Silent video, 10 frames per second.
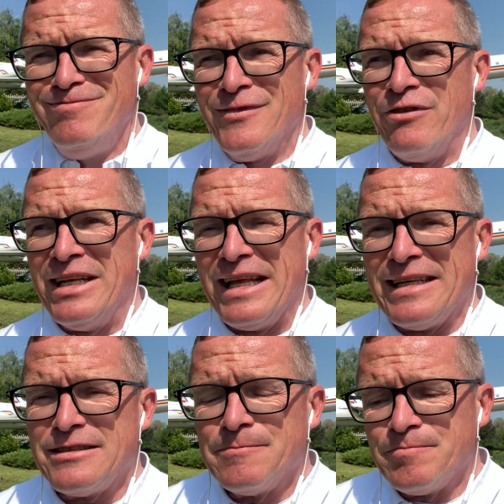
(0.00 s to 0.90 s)
we
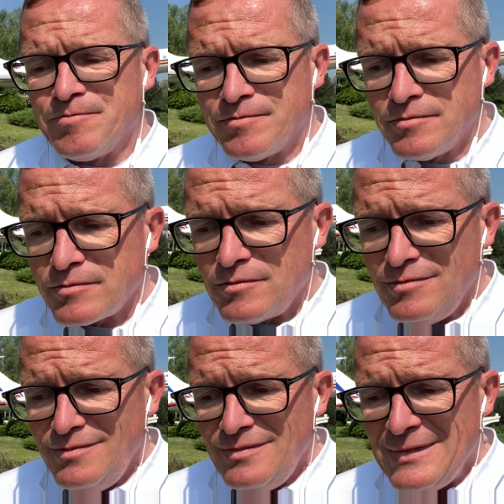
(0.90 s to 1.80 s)
need
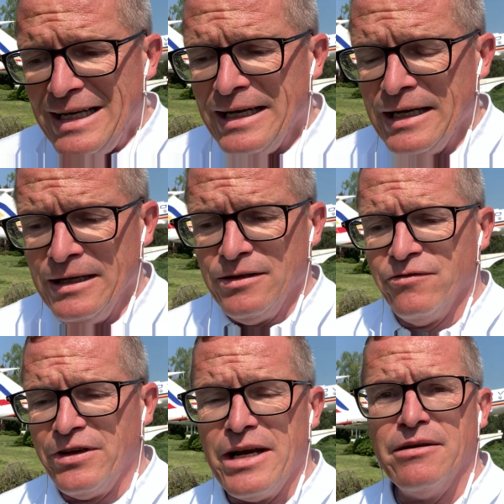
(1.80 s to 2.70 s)
a
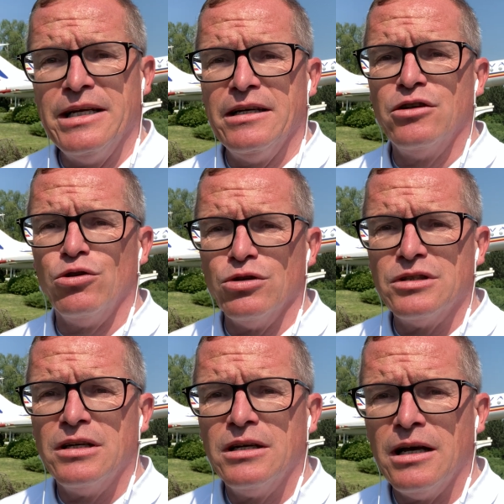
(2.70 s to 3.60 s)
very
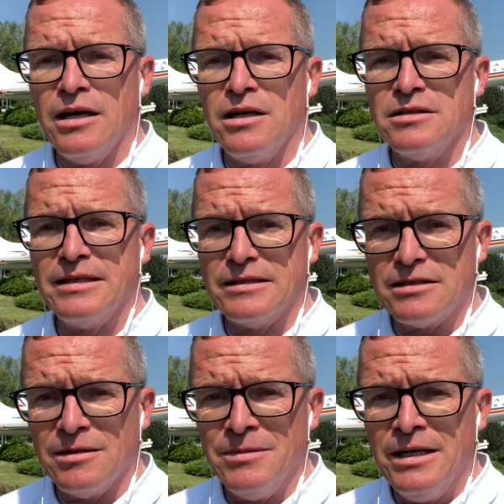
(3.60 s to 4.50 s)
good
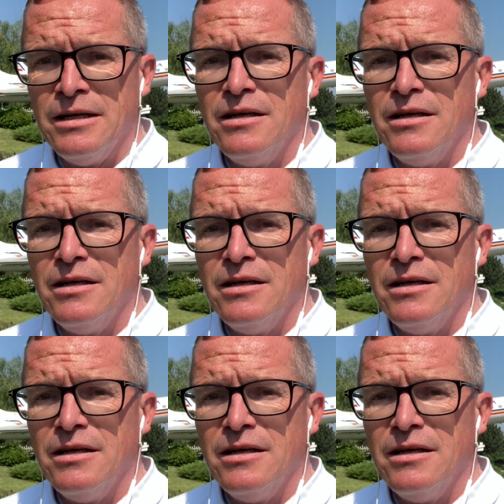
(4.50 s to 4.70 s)
system.